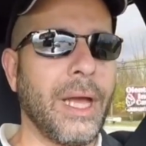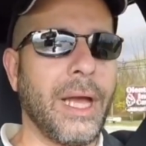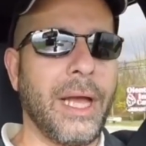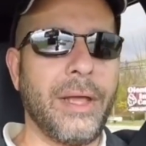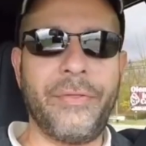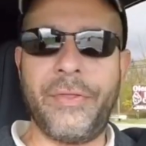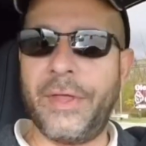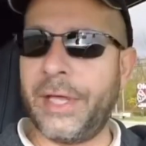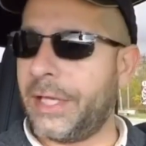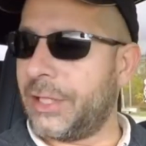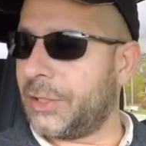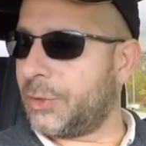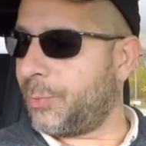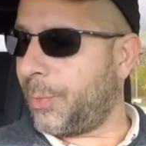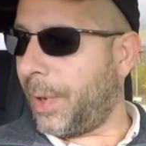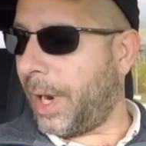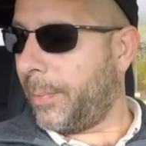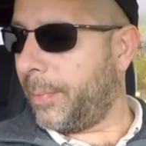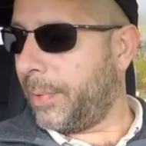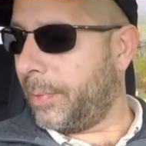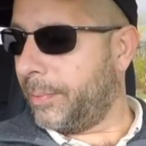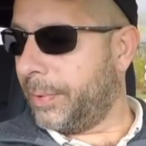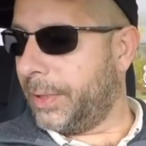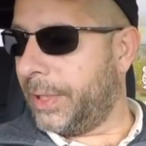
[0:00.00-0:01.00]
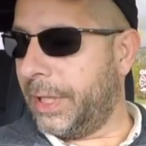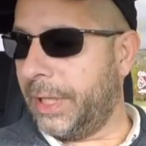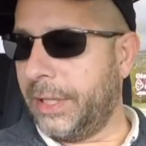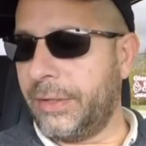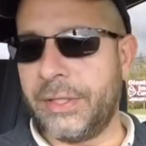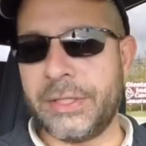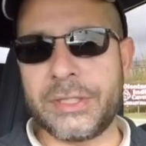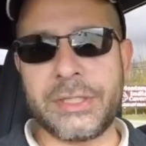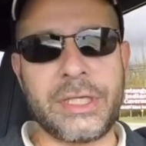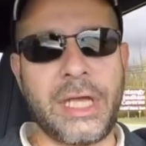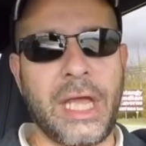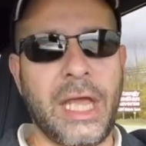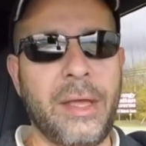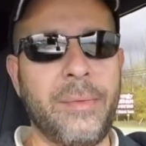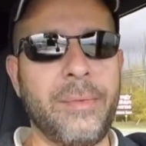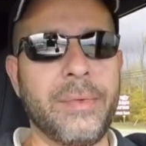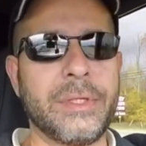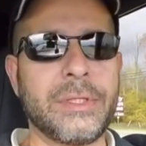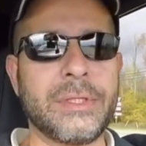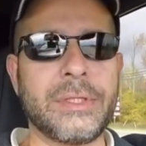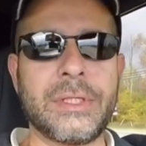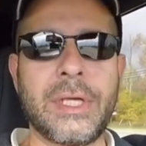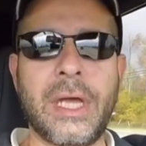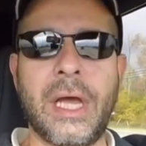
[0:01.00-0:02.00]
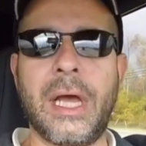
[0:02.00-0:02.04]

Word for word: I think it's probably the same as